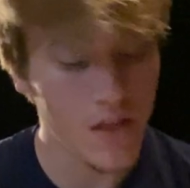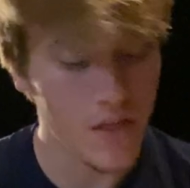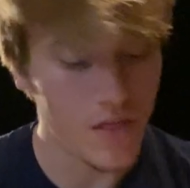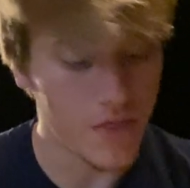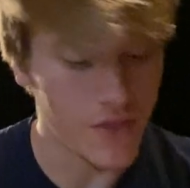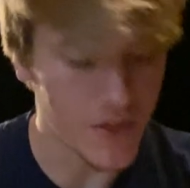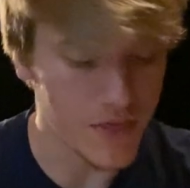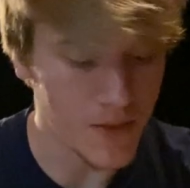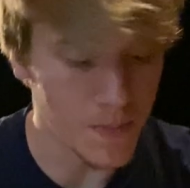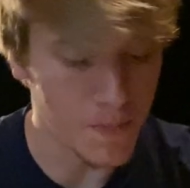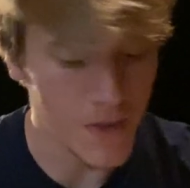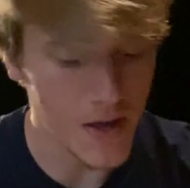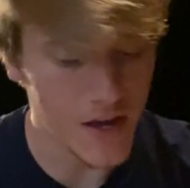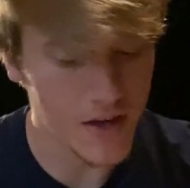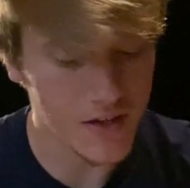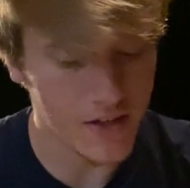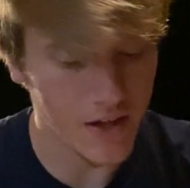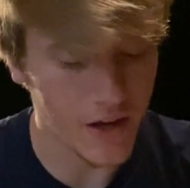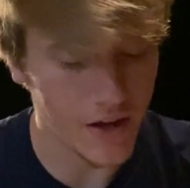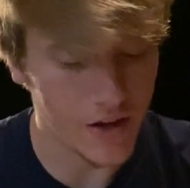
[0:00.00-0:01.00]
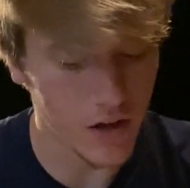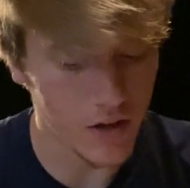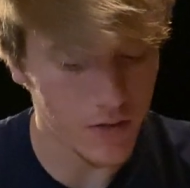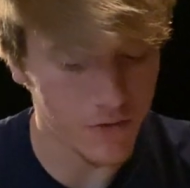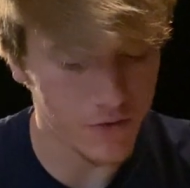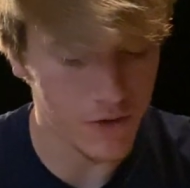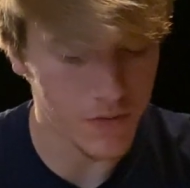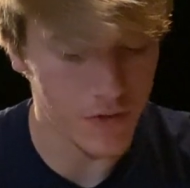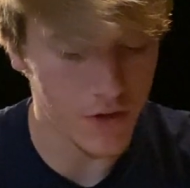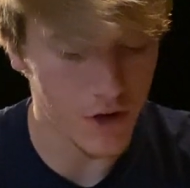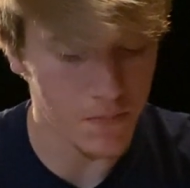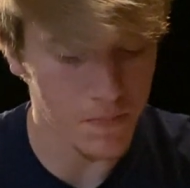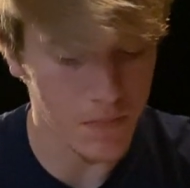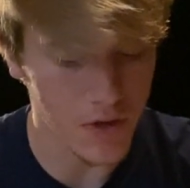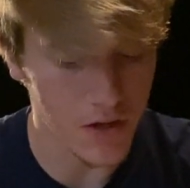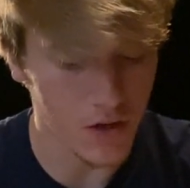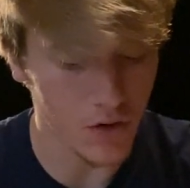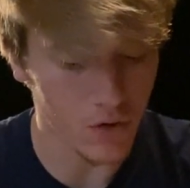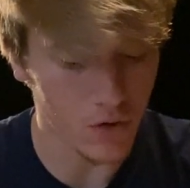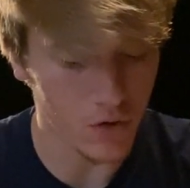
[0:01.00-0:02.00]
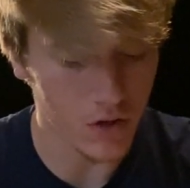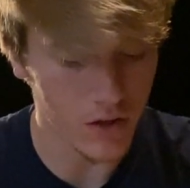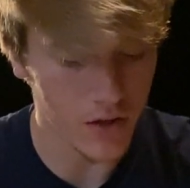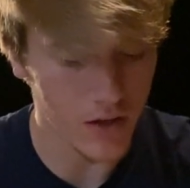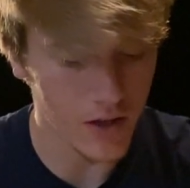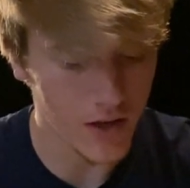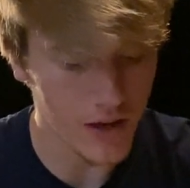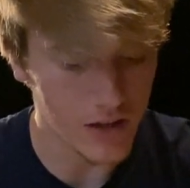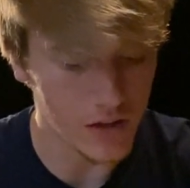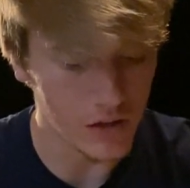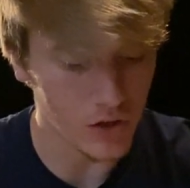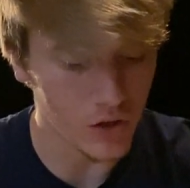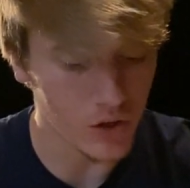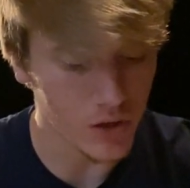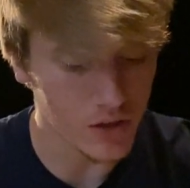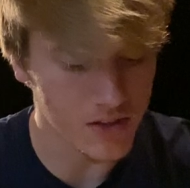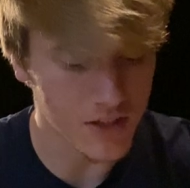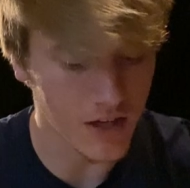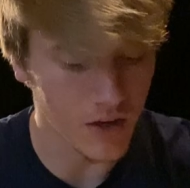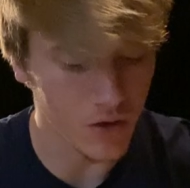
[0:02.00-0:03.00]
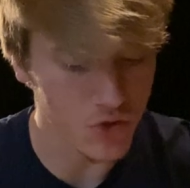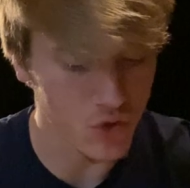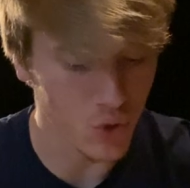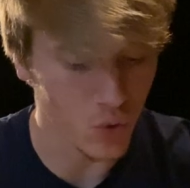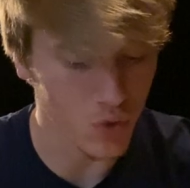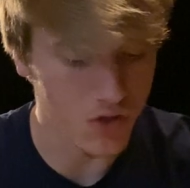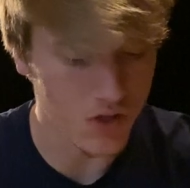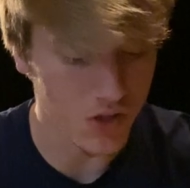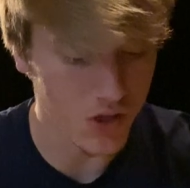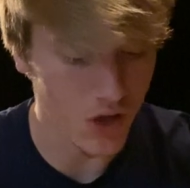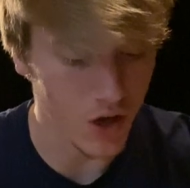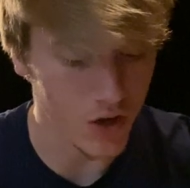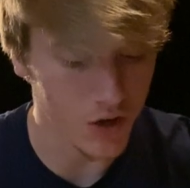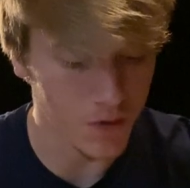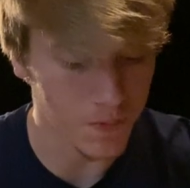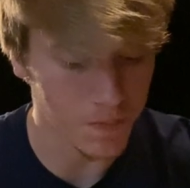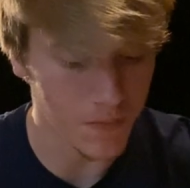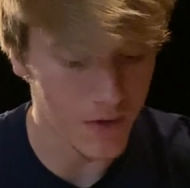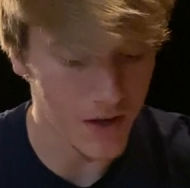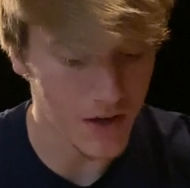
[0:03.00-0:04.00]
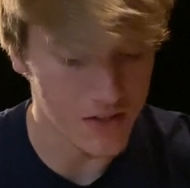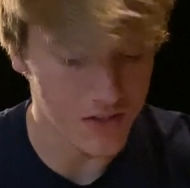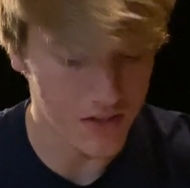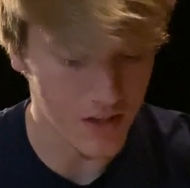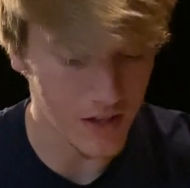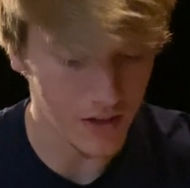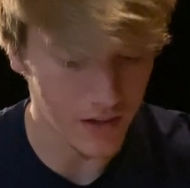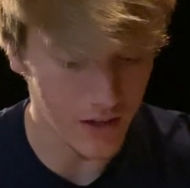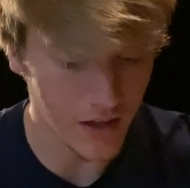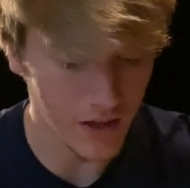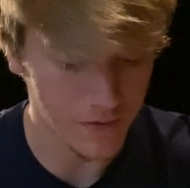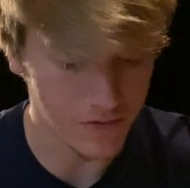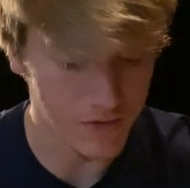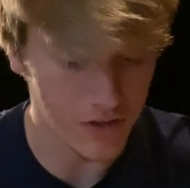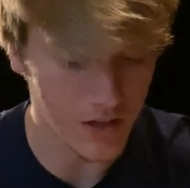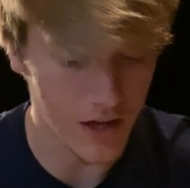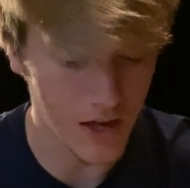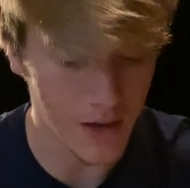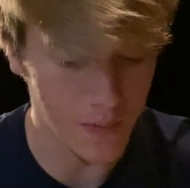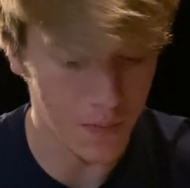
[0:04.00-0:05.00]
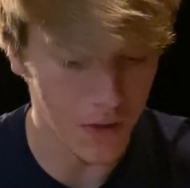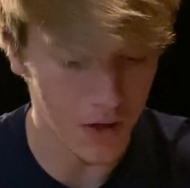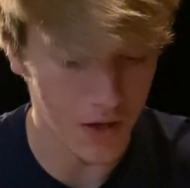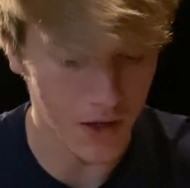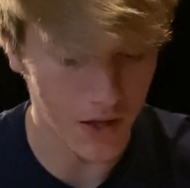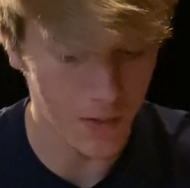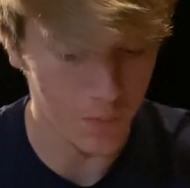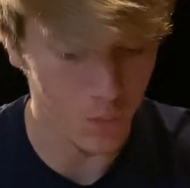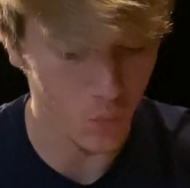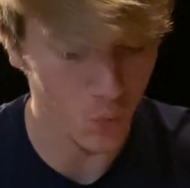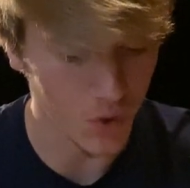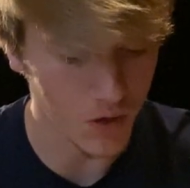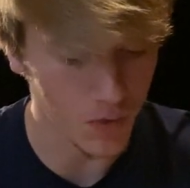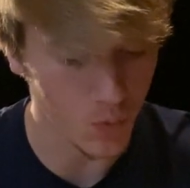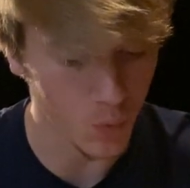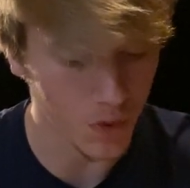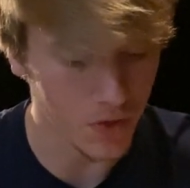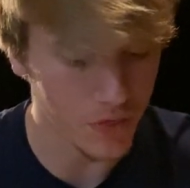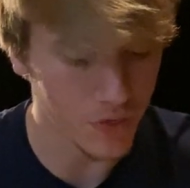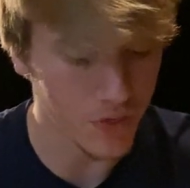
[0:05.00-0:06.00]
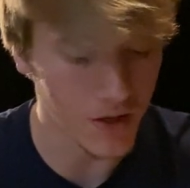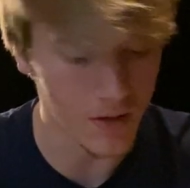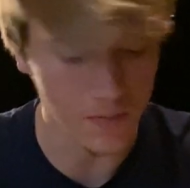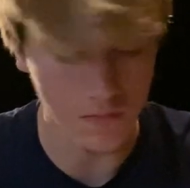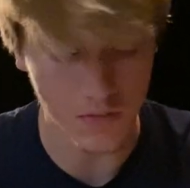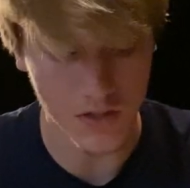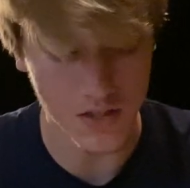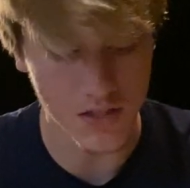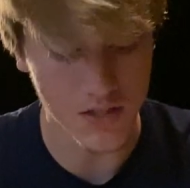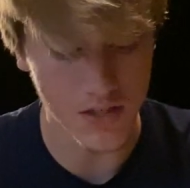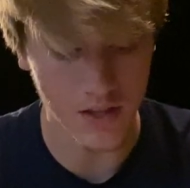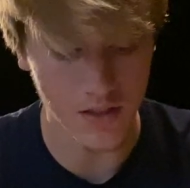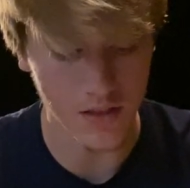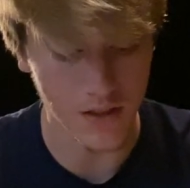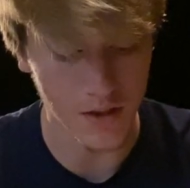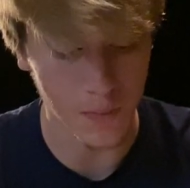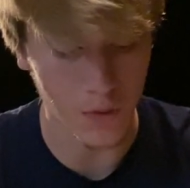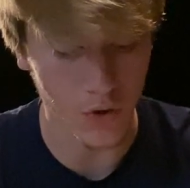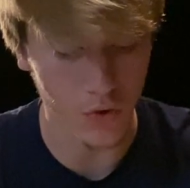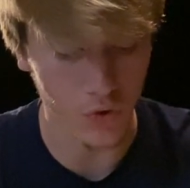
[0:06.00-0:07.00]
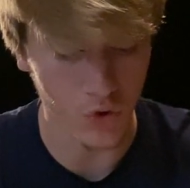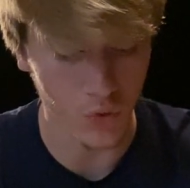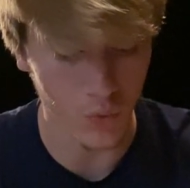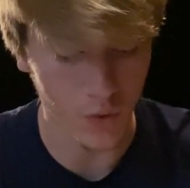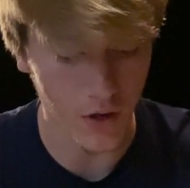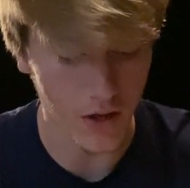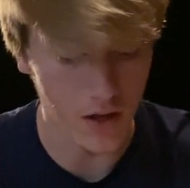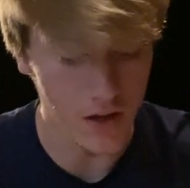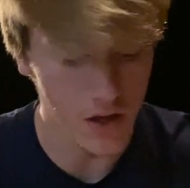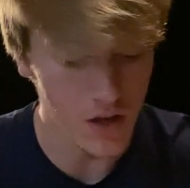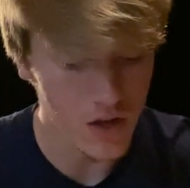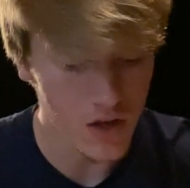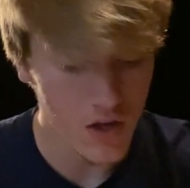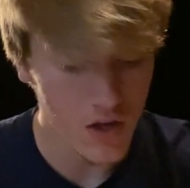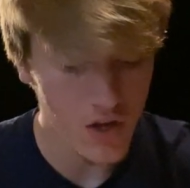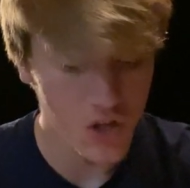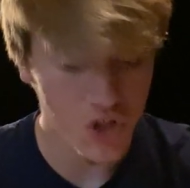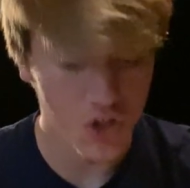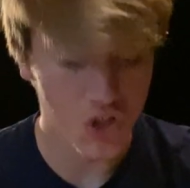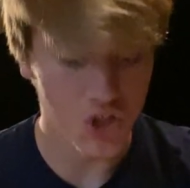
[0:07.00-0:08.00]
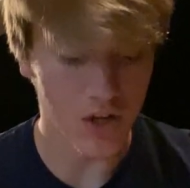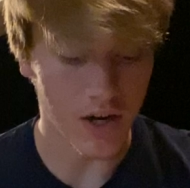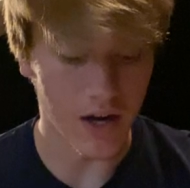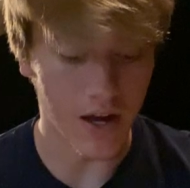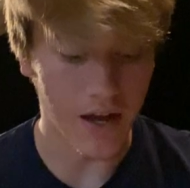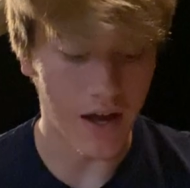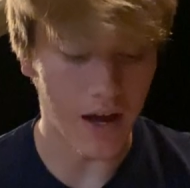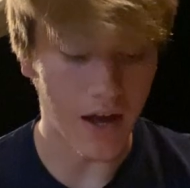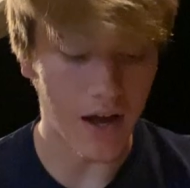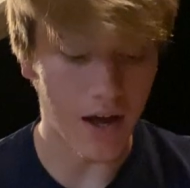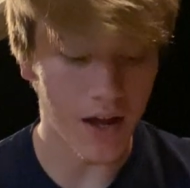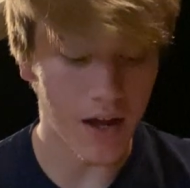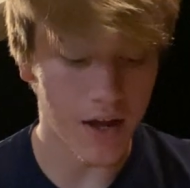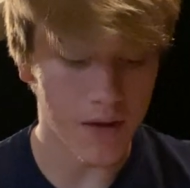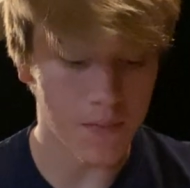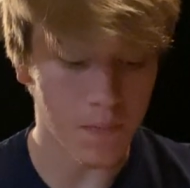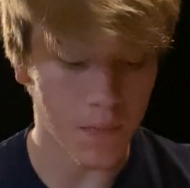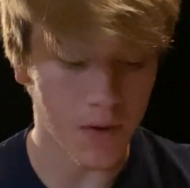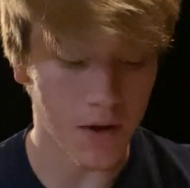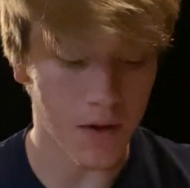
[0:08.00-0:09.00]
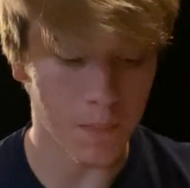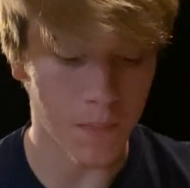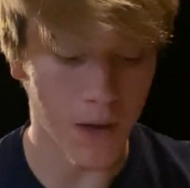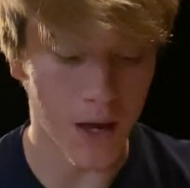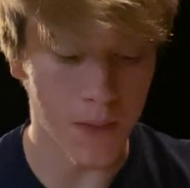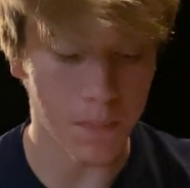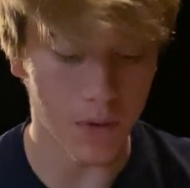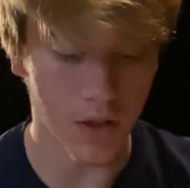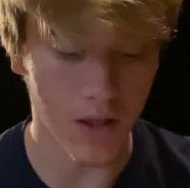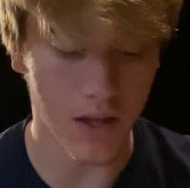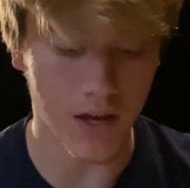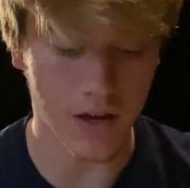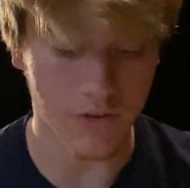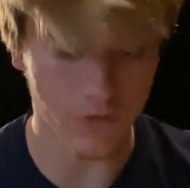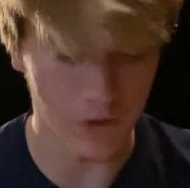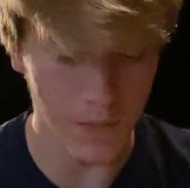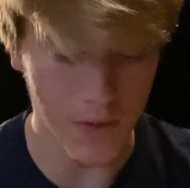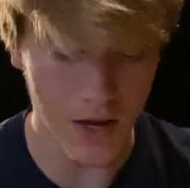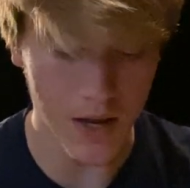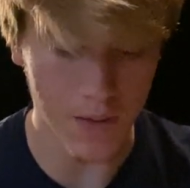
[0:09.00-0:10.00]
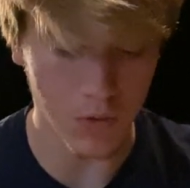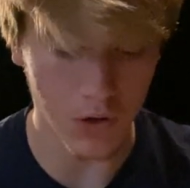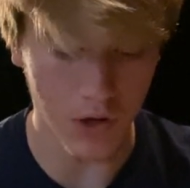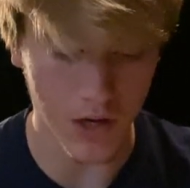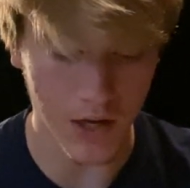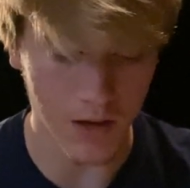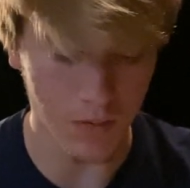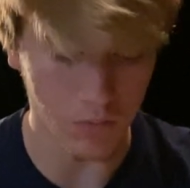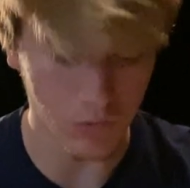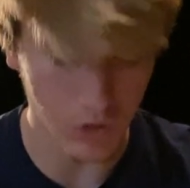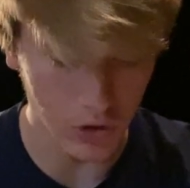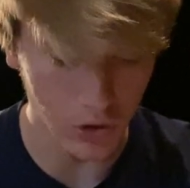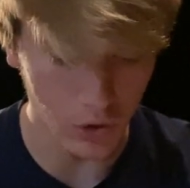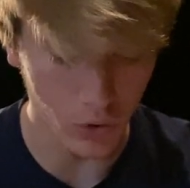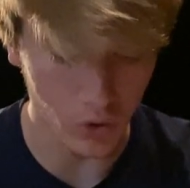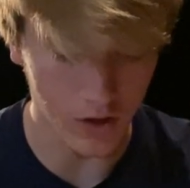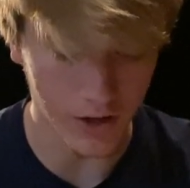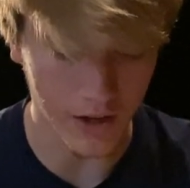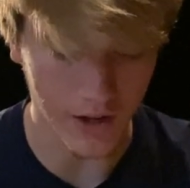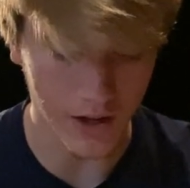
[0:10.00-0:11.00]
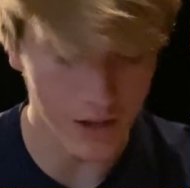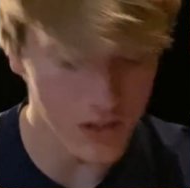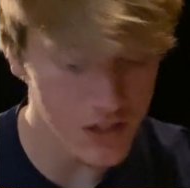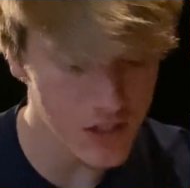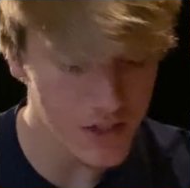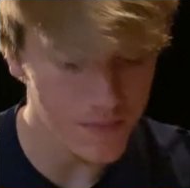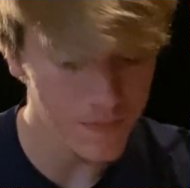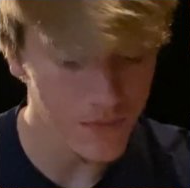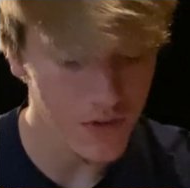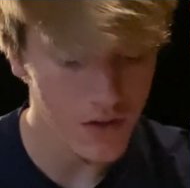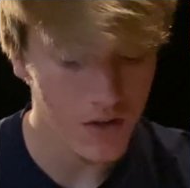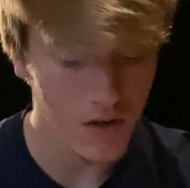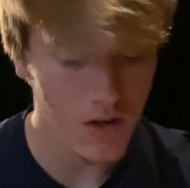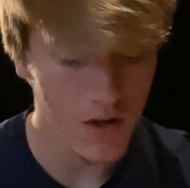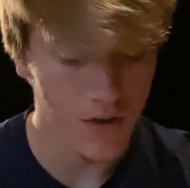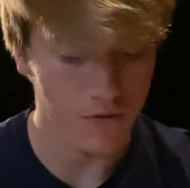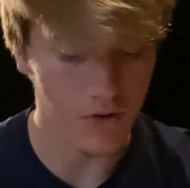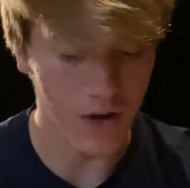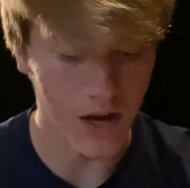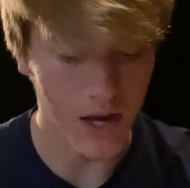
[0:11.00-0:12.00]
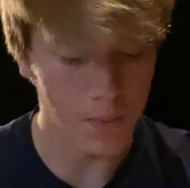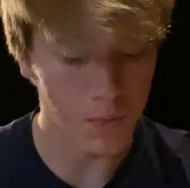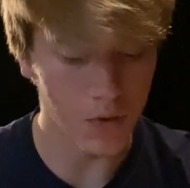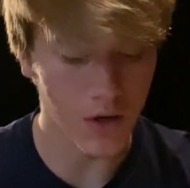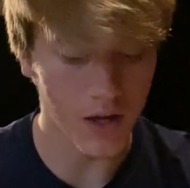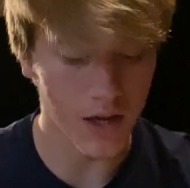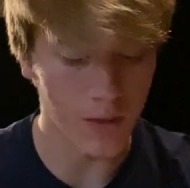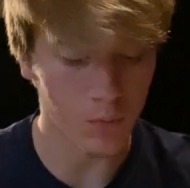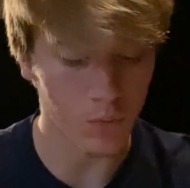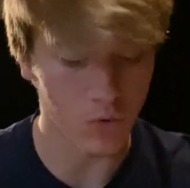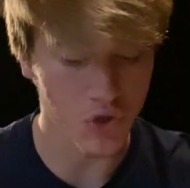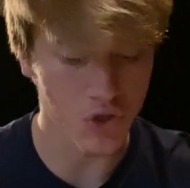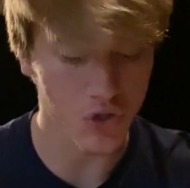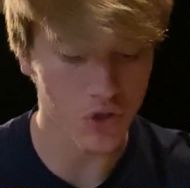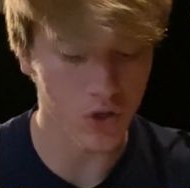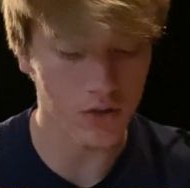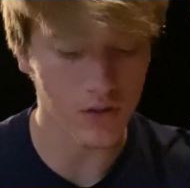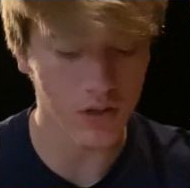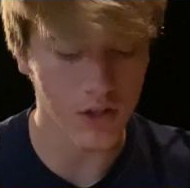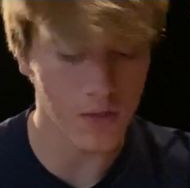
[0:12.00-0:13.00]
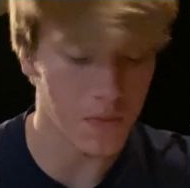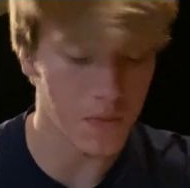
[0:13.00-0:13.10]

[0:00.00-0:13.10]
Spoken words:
Then the men got up from their meal and looked out towards Sodom. As they left, Abraham went with them to send them on their way. Should I hide my plan from Abraham, the Lord asked. For Abraham will certainly